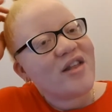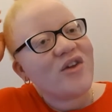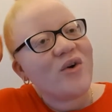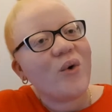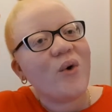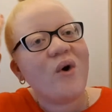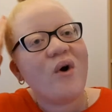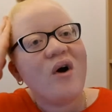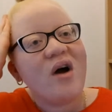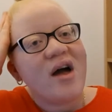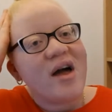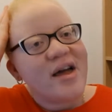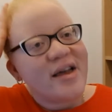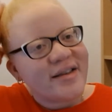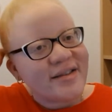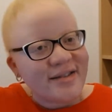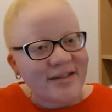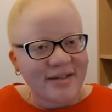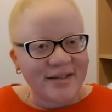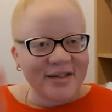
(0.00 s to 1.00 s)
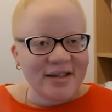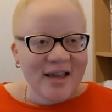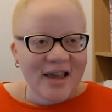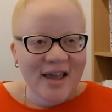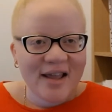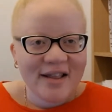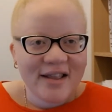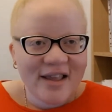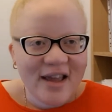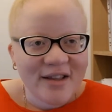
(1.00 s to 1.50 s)
your
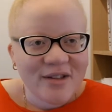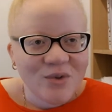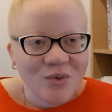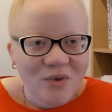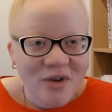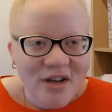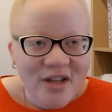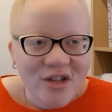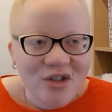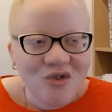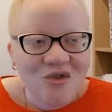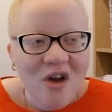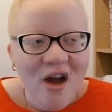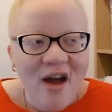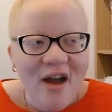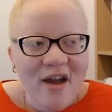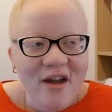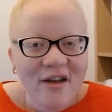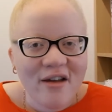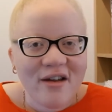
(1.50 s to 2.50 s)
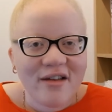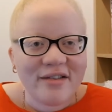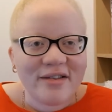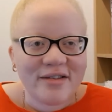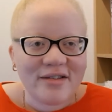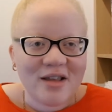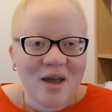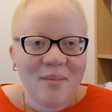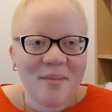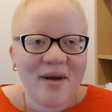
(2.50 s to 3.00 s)
skin gets really dry in the
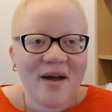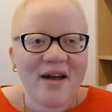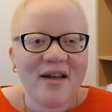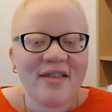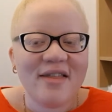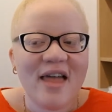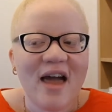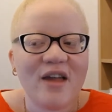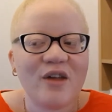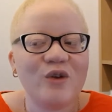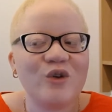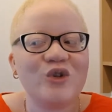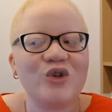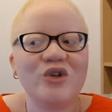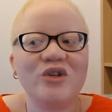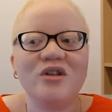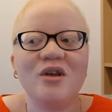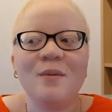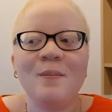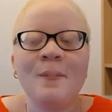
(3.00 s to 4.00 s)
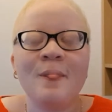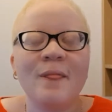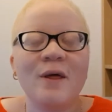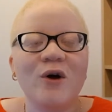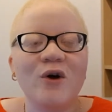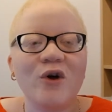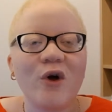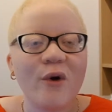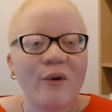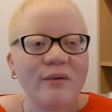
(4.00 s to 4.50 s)
summer, that you should
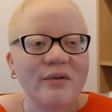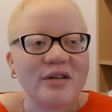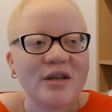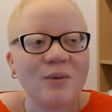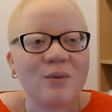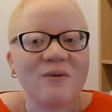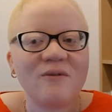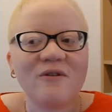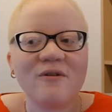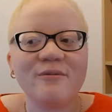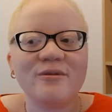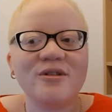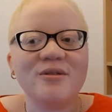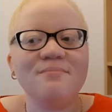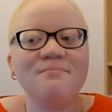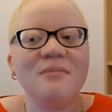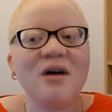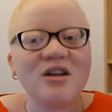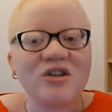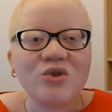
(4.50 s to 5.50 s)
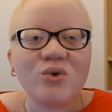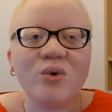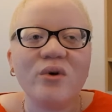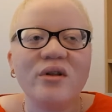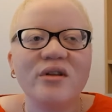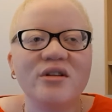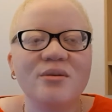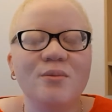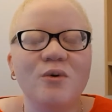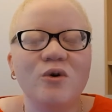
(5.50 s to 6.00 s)
coat it with as much oil
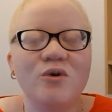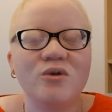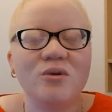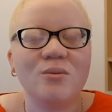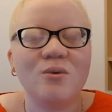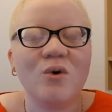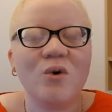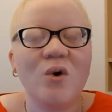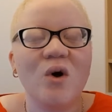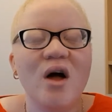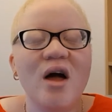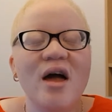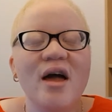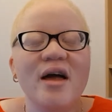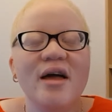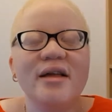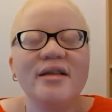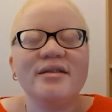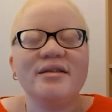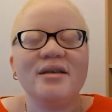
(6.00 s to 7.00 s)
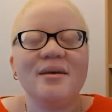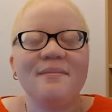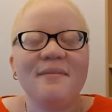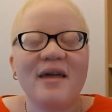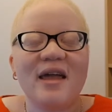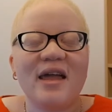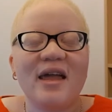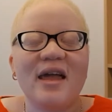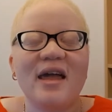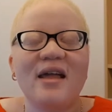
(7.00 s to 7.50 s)
as possible to
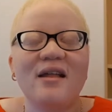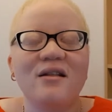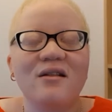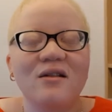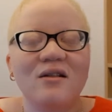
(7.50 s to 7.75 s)
make it